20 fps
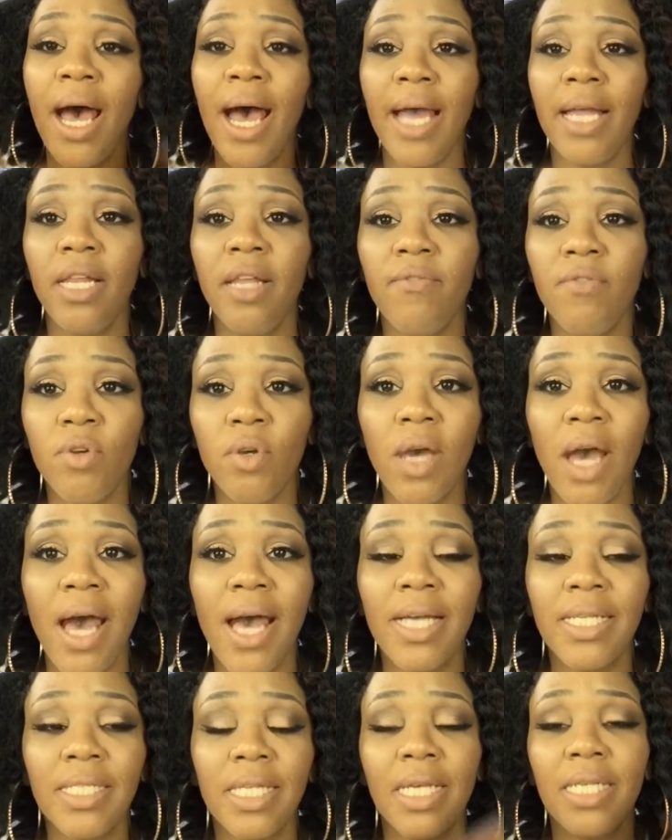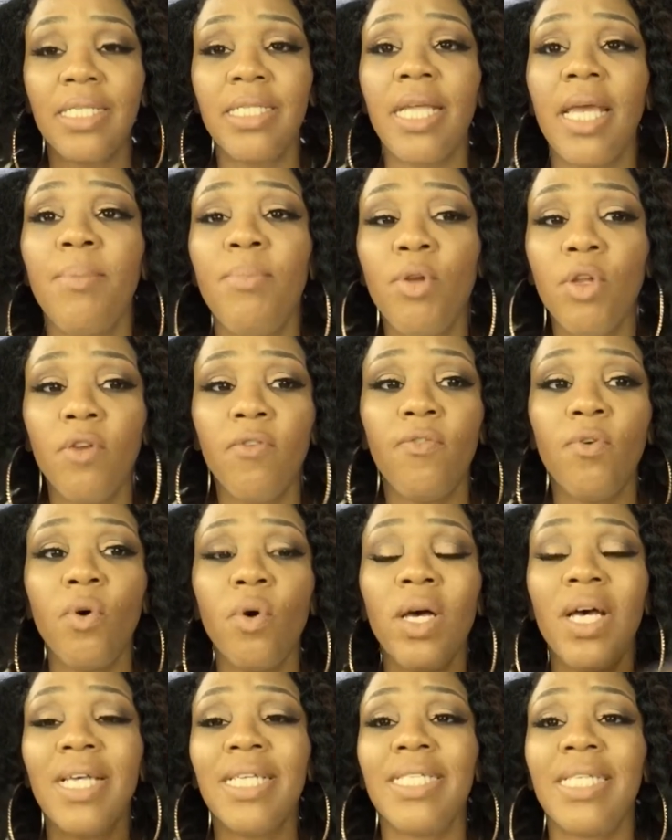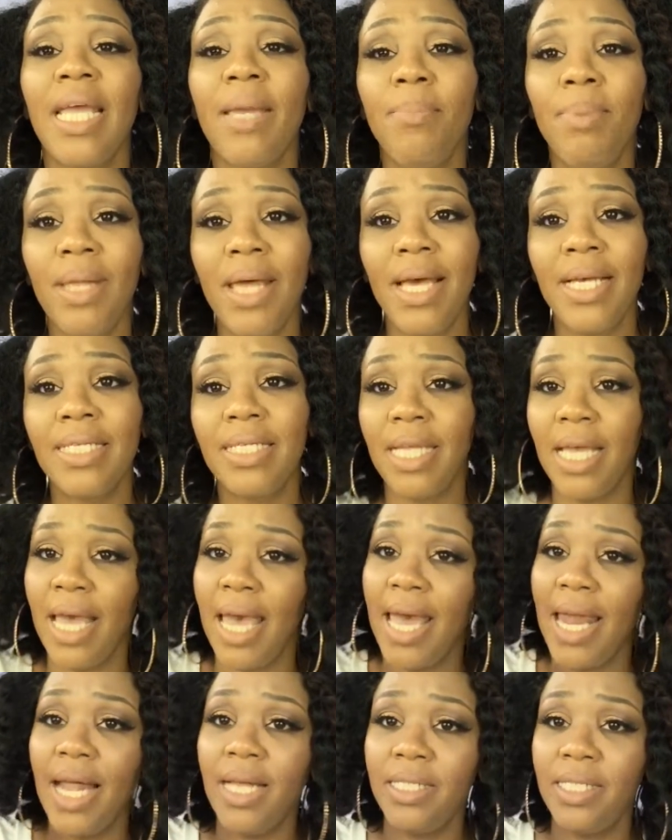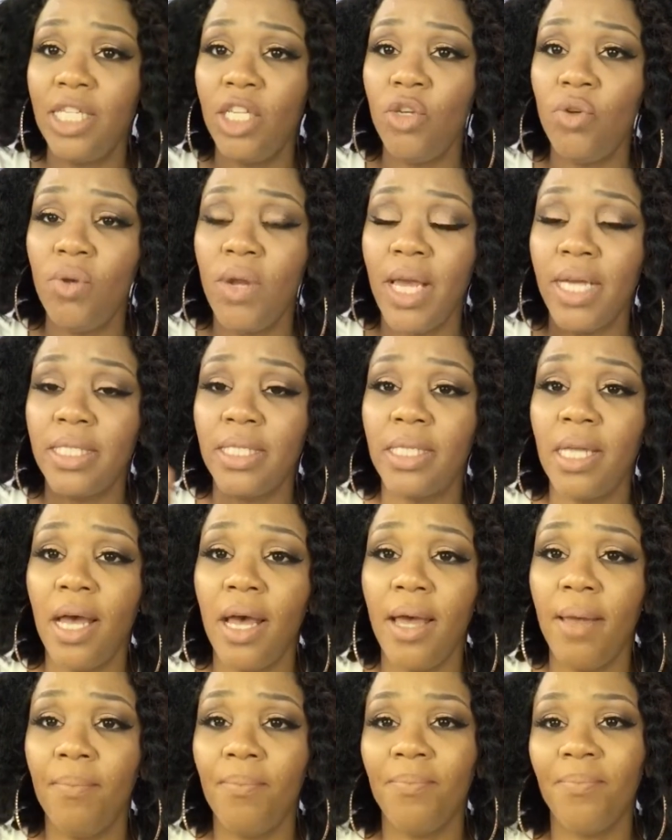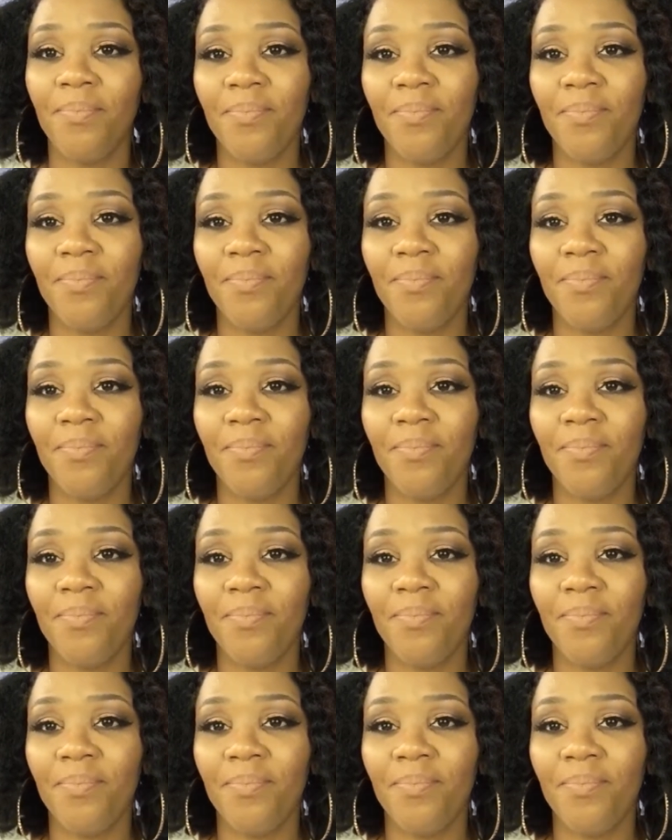I love you guys. Stay beautiful, stay blessed, and I'll see you next time.